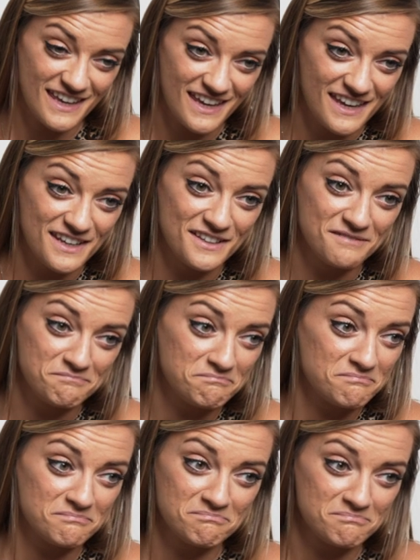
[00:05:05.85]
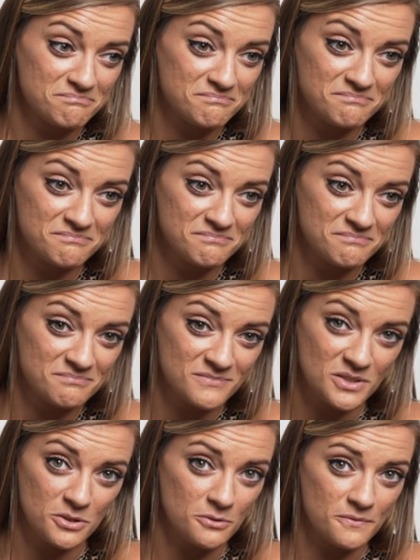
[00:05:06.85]
again,
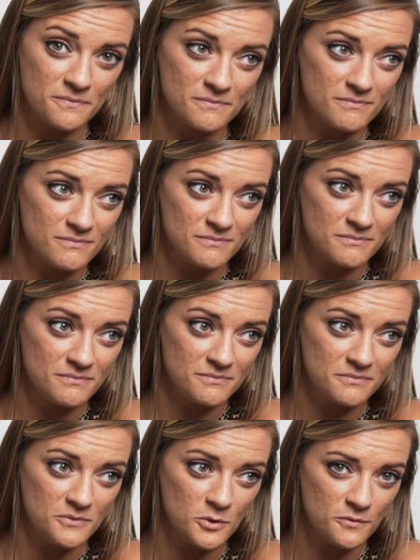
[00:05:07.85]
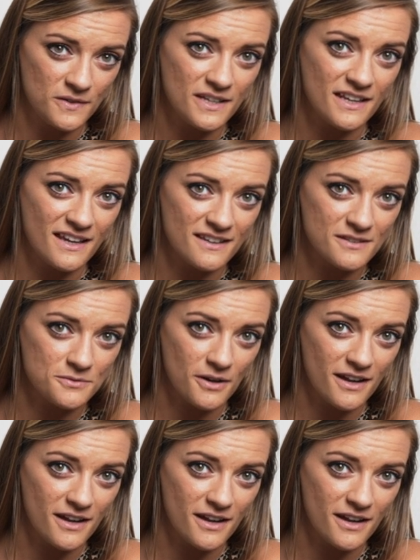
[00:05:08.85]
do you, you feed ants,